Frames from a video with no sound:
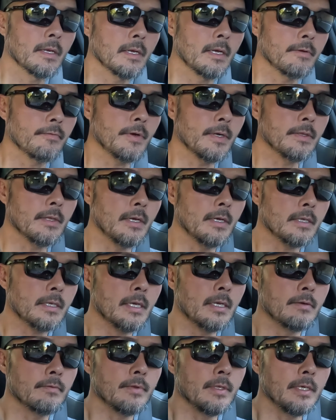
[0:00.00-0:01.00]
I found that
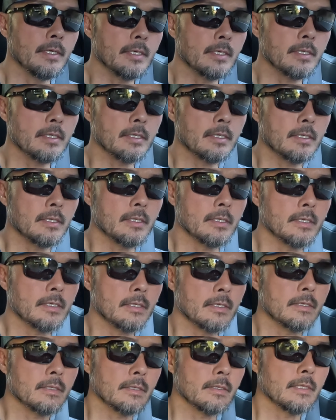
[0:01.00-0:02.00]
kind of
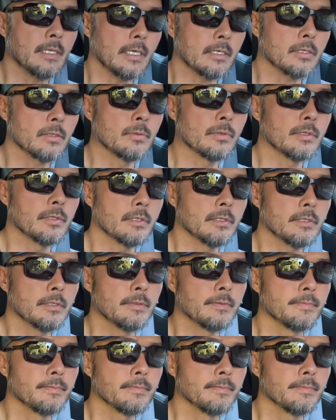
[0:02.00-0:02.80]
not cool.